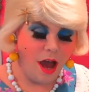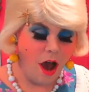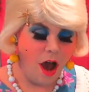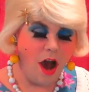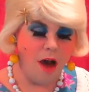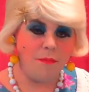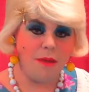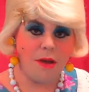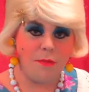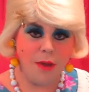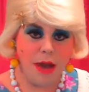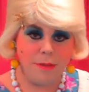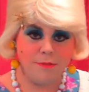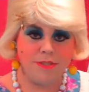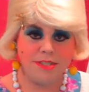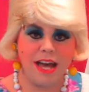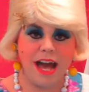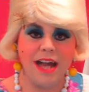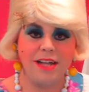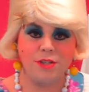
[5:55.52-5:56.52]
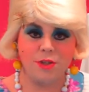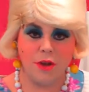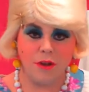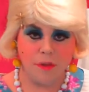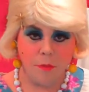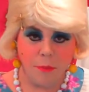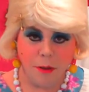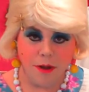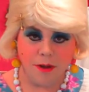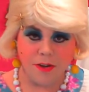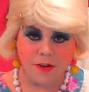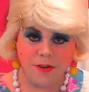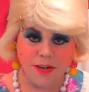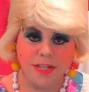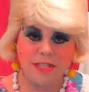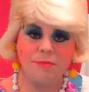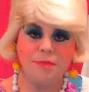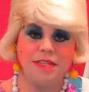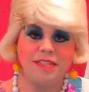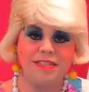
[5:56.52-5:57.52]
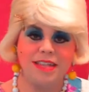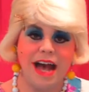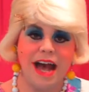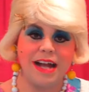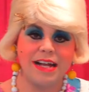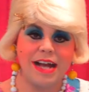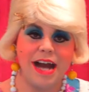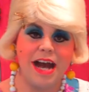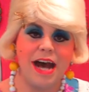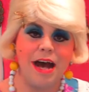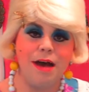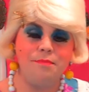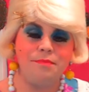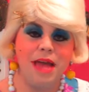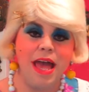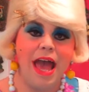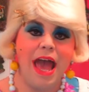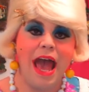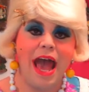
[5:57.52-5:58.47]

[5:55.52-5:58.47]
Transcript: On my website, trailerparkchristmas.com